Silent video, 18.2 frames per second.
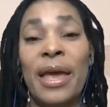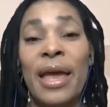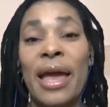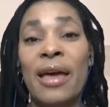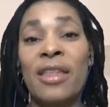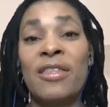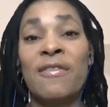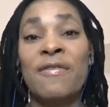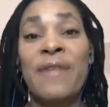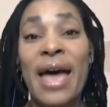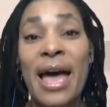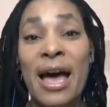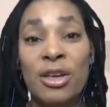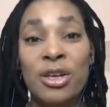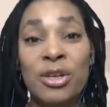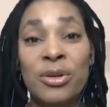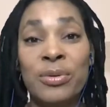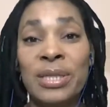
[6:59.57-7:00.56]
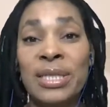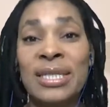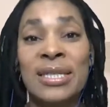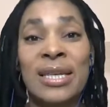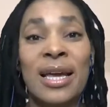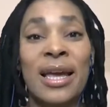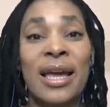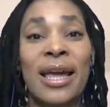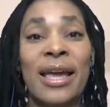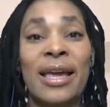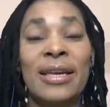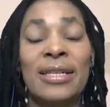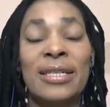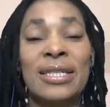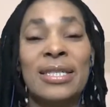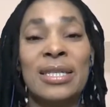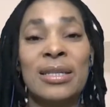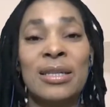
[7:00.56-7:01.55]
The value
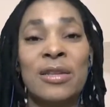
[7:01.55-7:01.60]
the